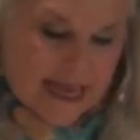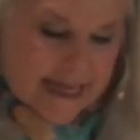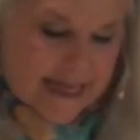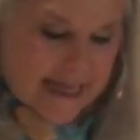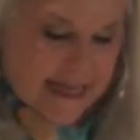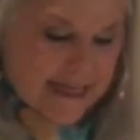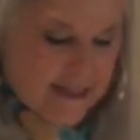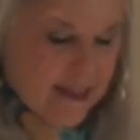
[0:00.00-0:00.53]

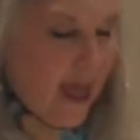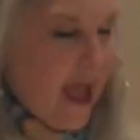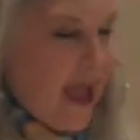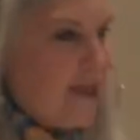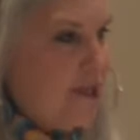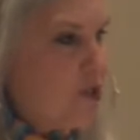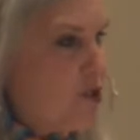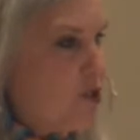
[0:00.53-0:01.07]

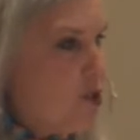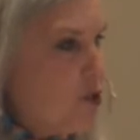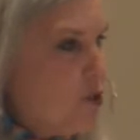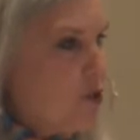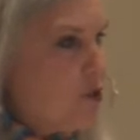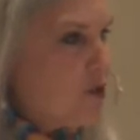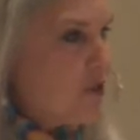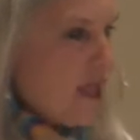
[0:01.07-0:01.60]
Eli's
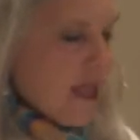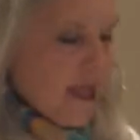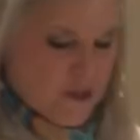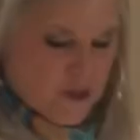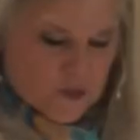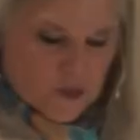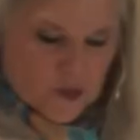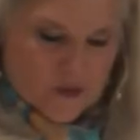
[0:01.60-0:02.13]
two
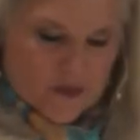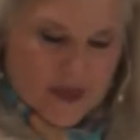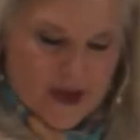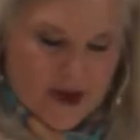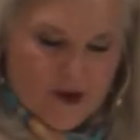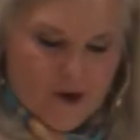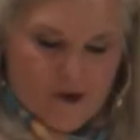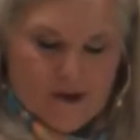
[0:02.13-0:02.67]
sons were
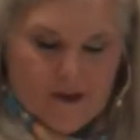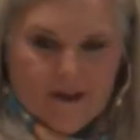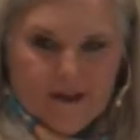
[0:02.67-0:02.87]
there.